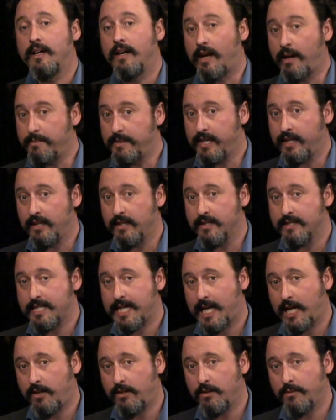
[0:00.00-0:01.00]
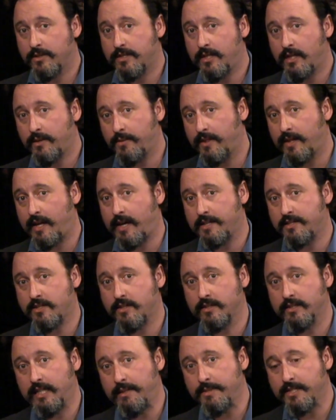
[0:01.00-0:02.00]
I'm Daedalus Howell. We're talking with
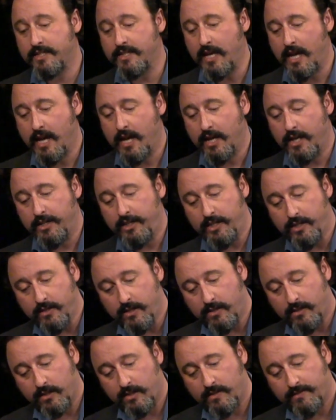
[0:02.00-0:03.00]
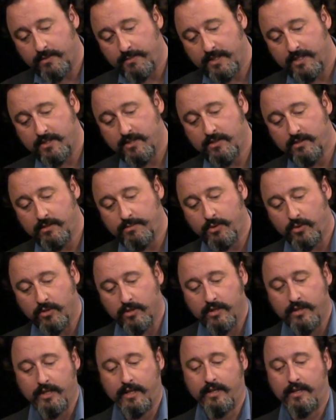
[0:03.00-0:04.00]
Esther Lemus. You know her from the school
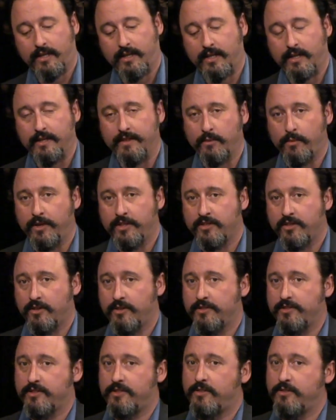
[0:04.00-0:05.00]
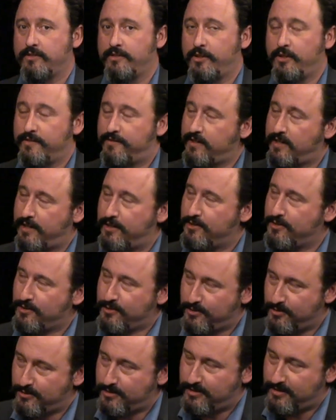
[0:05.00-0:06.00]
board in the Windsor Unified
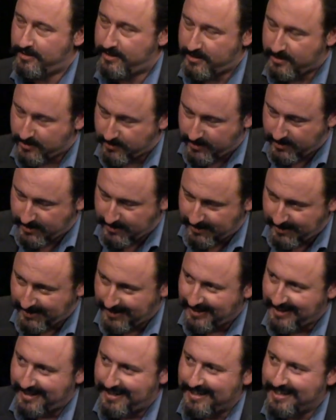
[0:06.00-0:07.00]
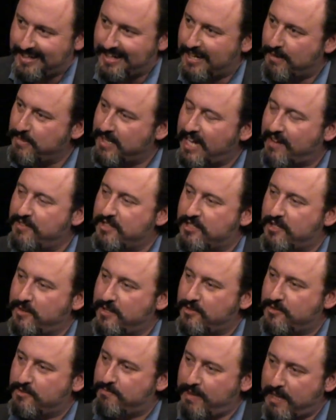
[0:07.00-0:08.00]
School District. God, I've been having so
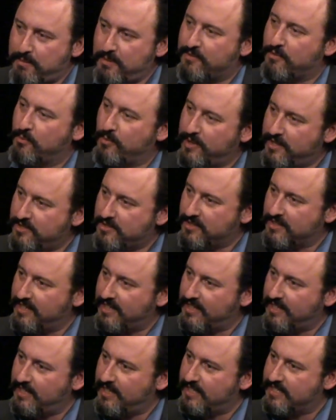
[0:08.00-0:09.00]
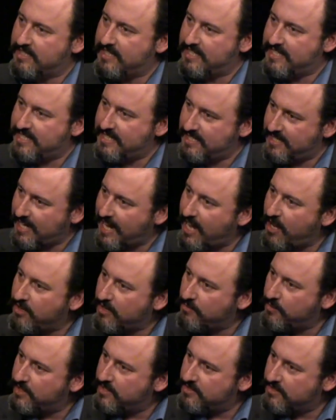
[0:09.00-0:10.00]
many people from Windsor lately, and it's
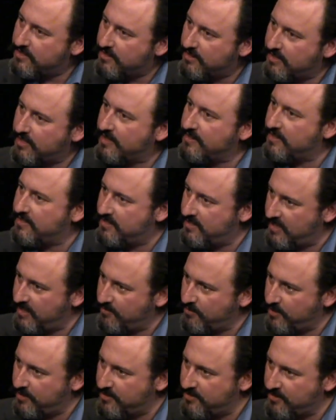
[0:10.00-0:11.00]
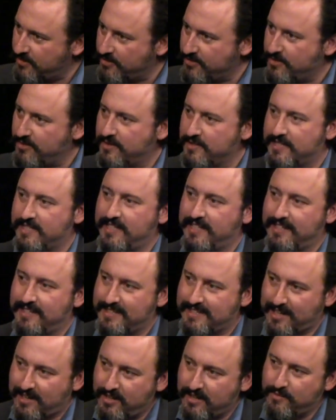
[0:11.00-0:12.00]
town of Windsor, not the city of Windsor, so it's the
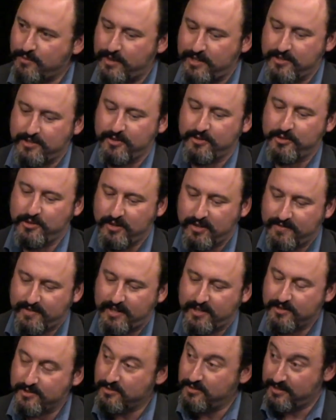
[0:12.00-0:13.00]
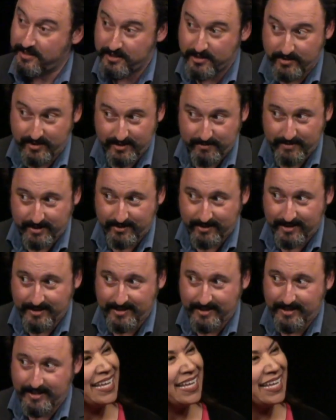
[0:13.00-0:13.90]
town of Windsor's Unified School District, am I right?